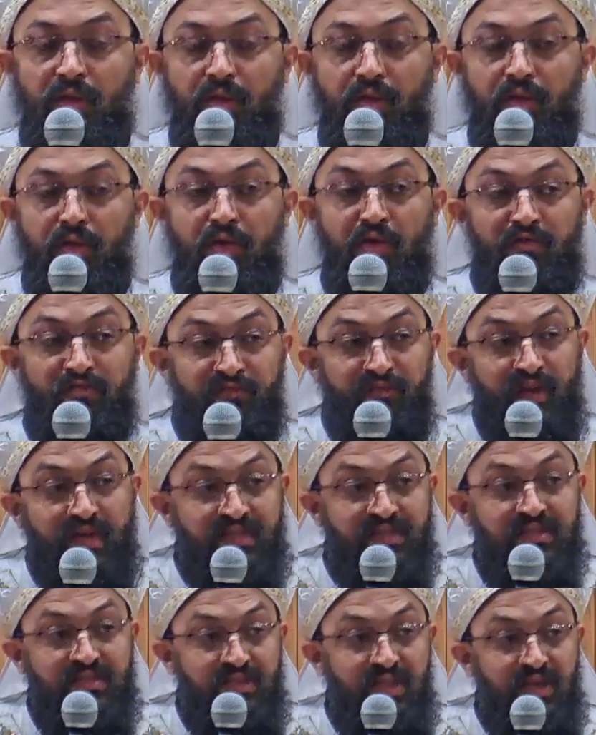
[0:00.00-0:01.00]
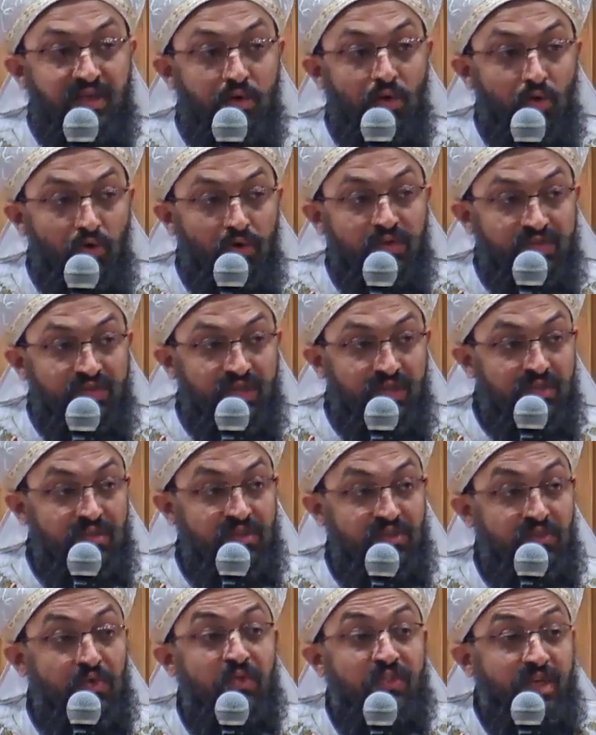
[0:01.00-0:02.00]
confess their own
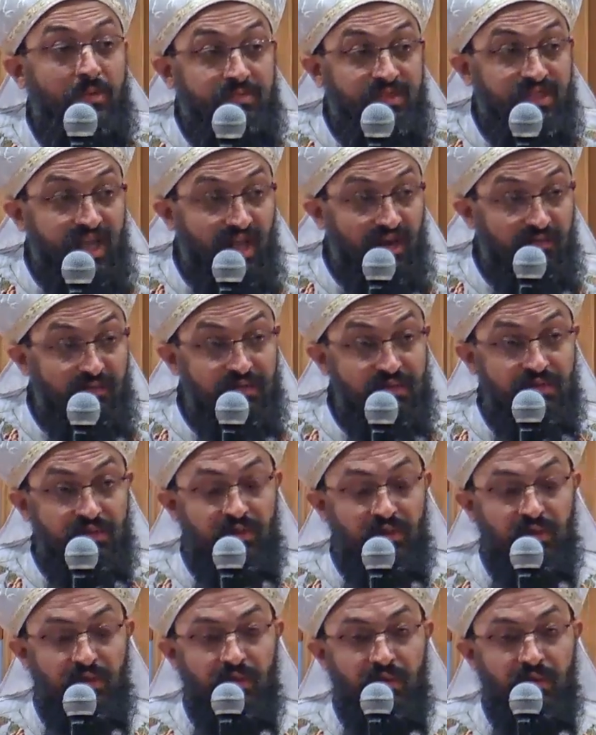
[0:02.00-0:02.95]
sins to themselves.